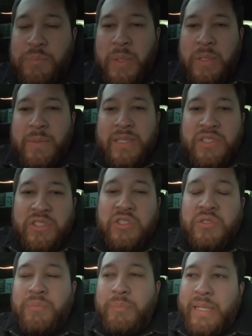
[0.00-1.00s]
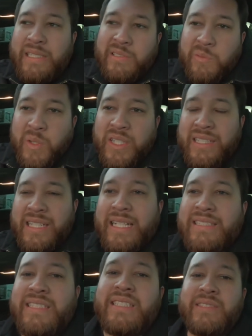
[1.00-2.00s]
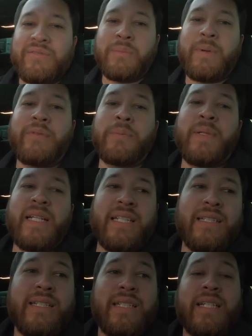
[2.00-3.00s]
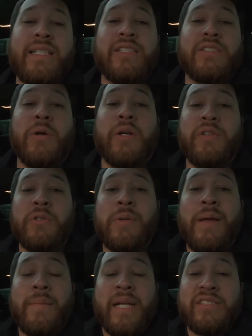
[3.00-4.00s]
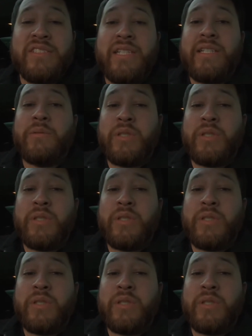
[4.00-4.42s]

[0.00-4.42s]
Pretty much the biggest one that I see from everybody is going through MHD,